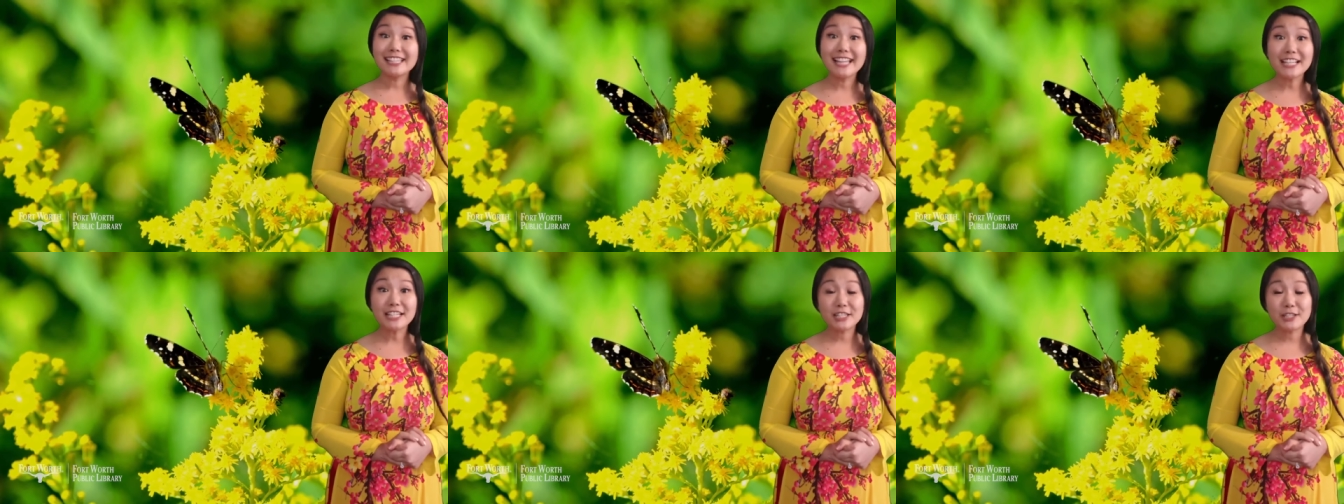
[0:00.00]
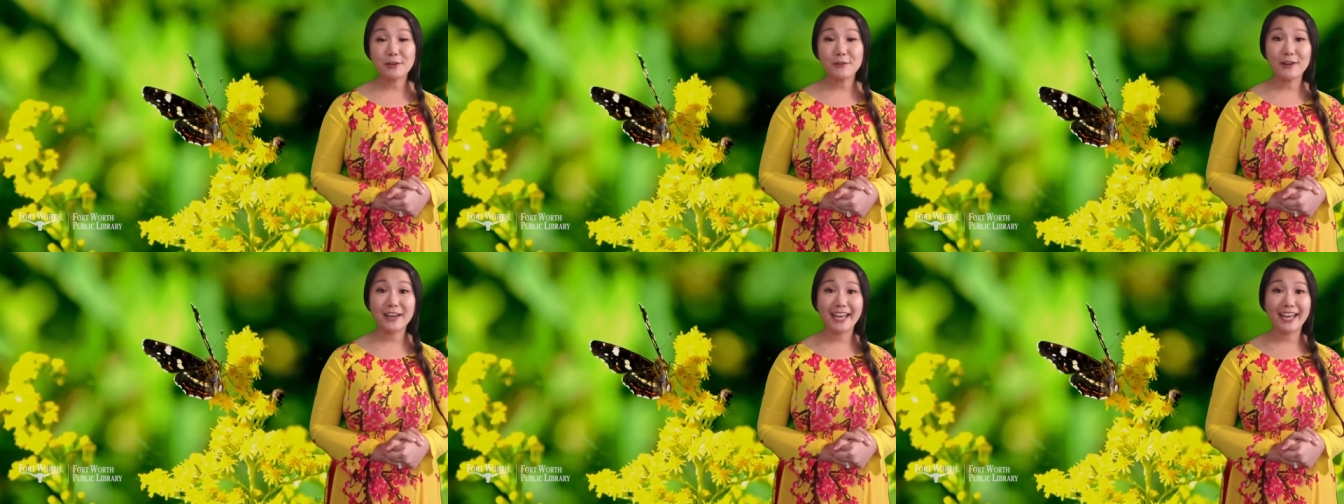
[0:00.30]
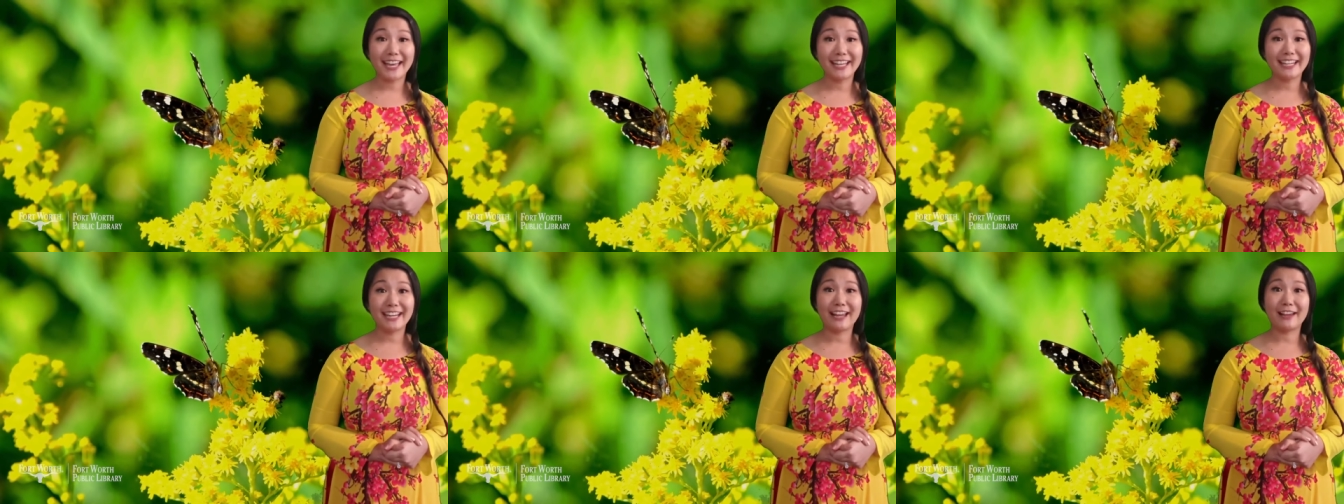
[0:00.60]
Let's go
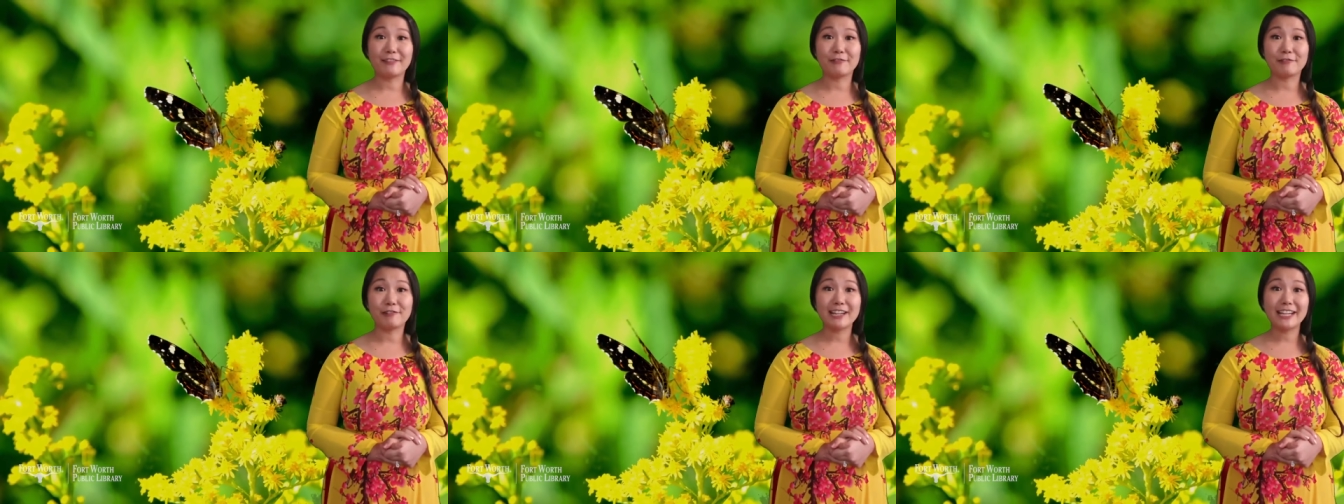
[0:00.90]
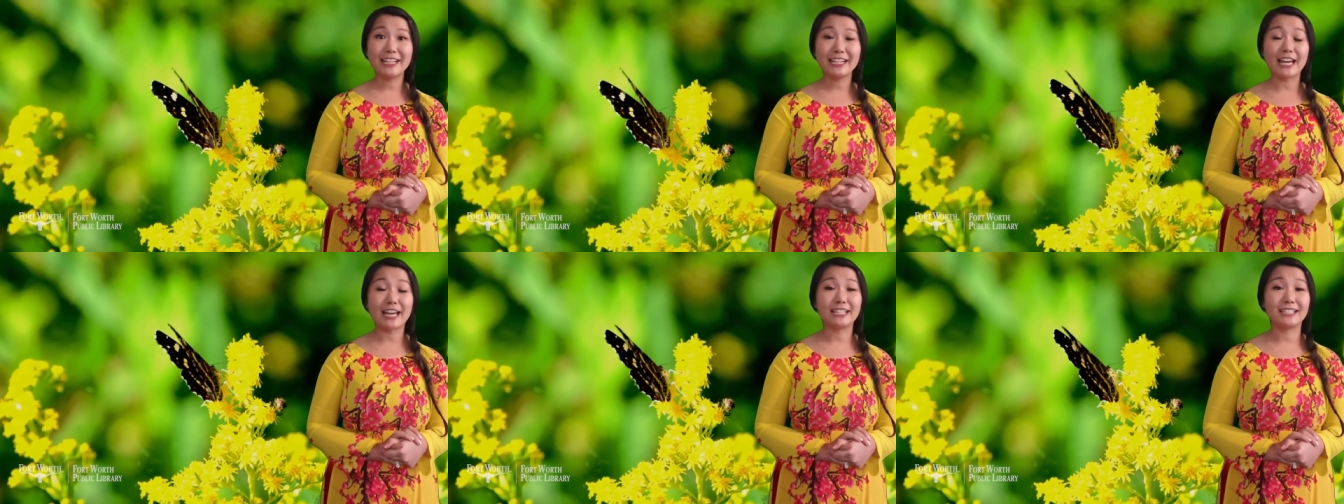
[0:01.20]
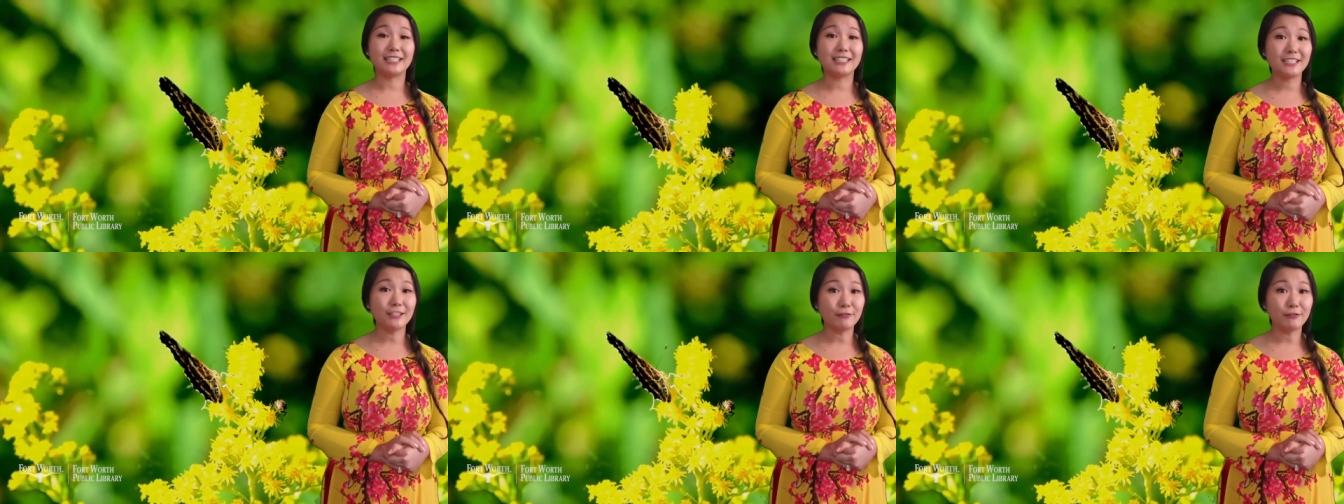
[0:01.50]
ahead and read a
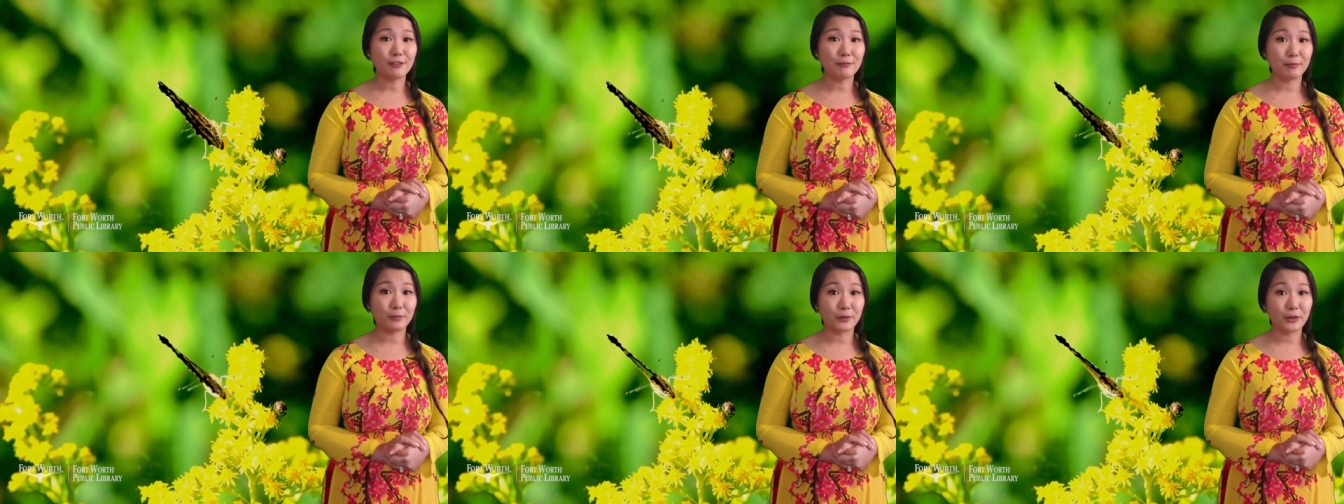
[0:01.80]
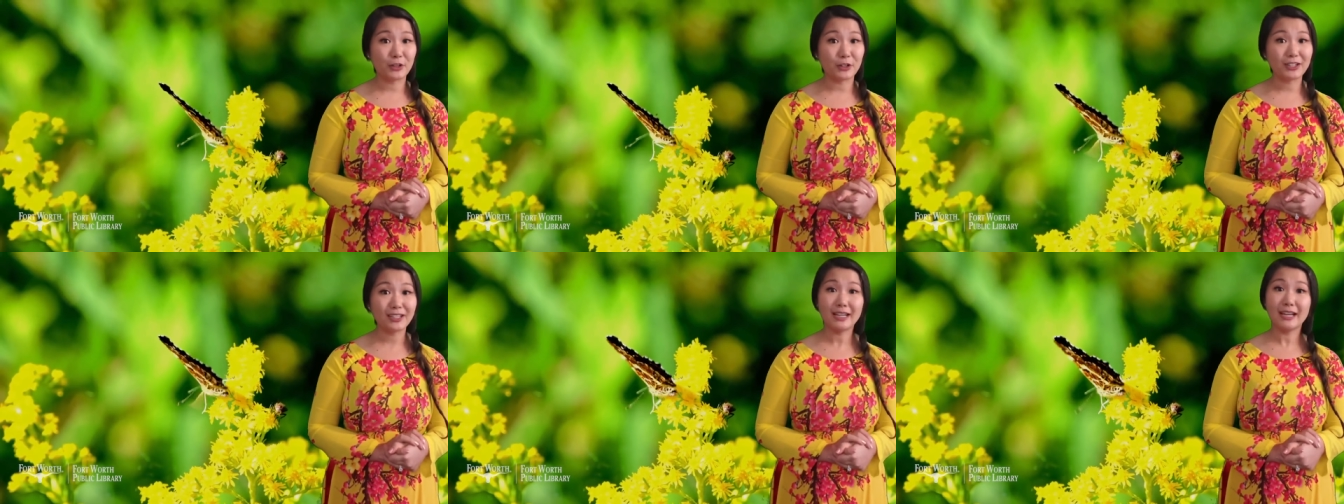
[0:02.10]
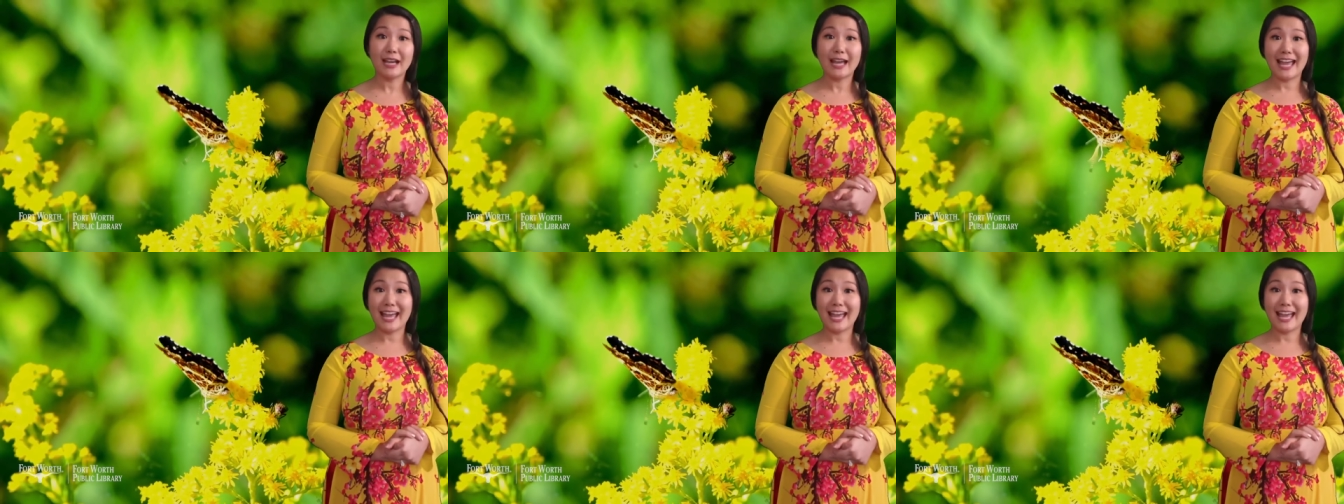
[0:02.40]
different book,